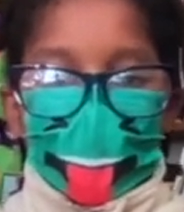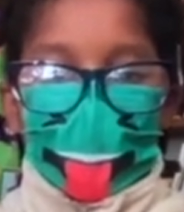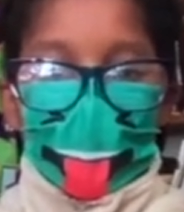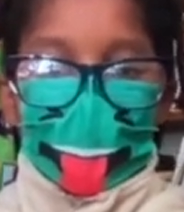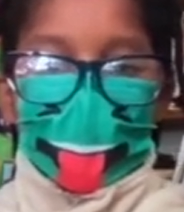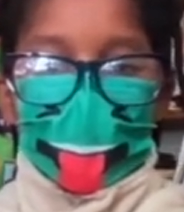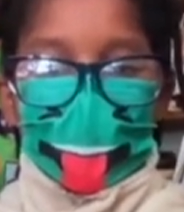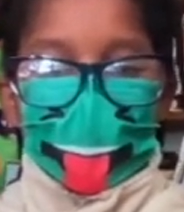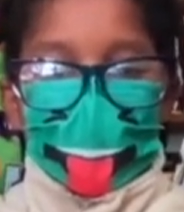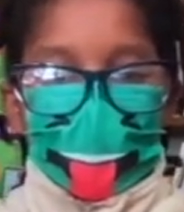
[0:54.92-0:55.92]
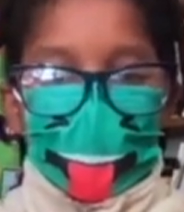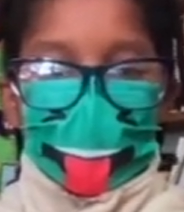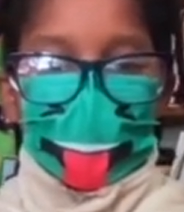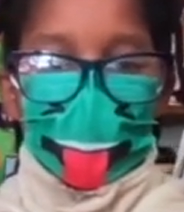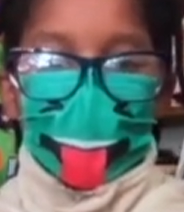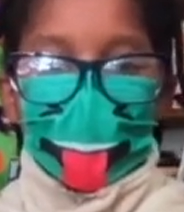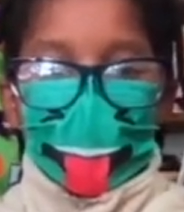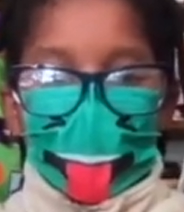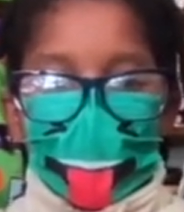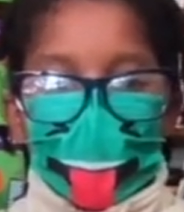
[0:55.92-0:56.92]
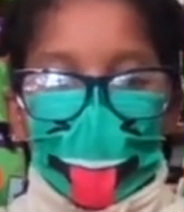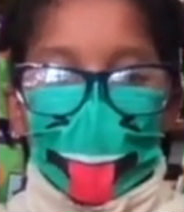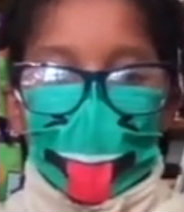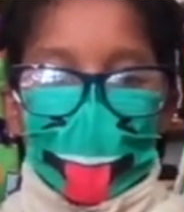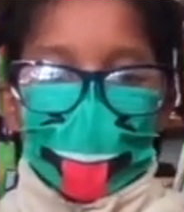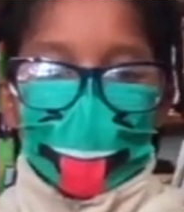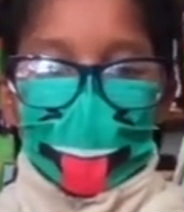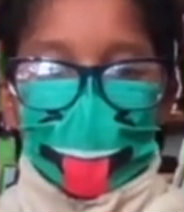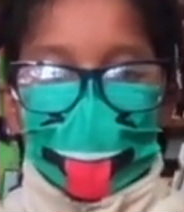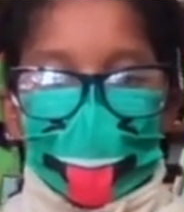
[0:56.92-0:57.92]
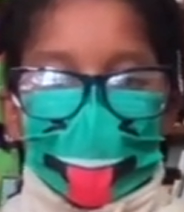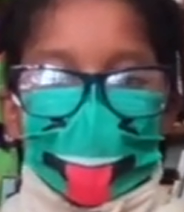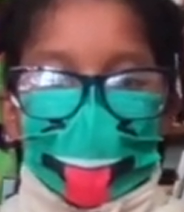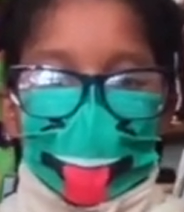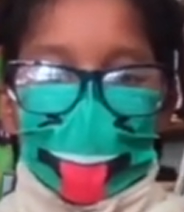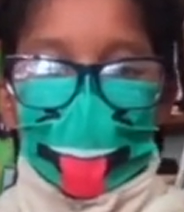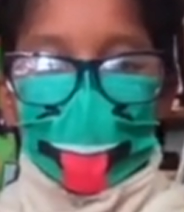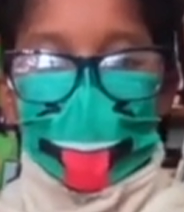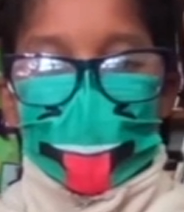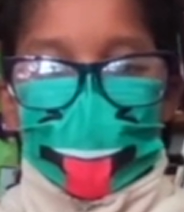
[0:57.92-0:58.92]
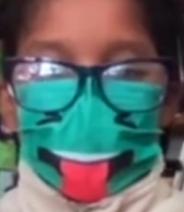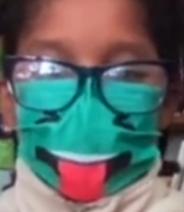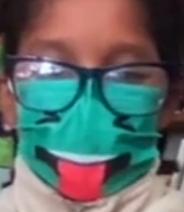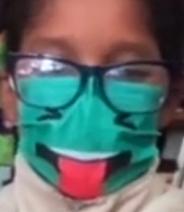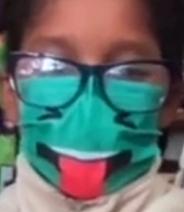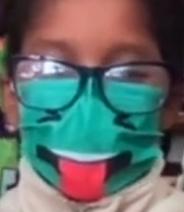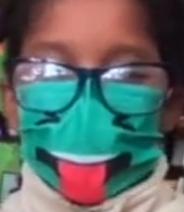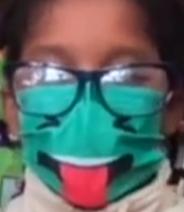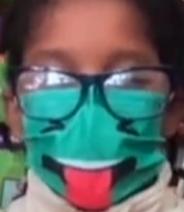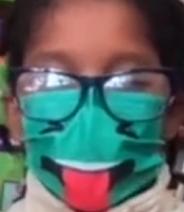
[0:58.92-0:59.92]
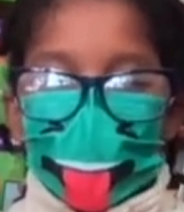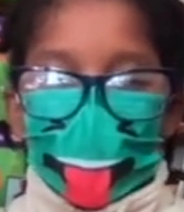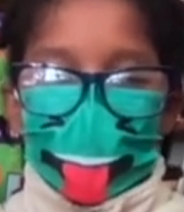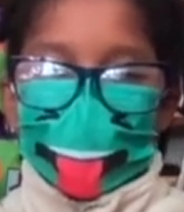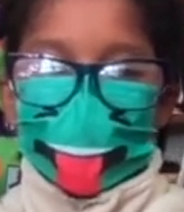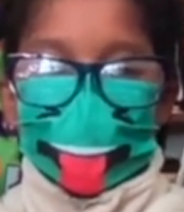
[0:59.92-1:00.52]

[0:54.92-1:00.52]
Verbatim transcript: I believe in myself and I know what is right. Today I achieve and show school pride.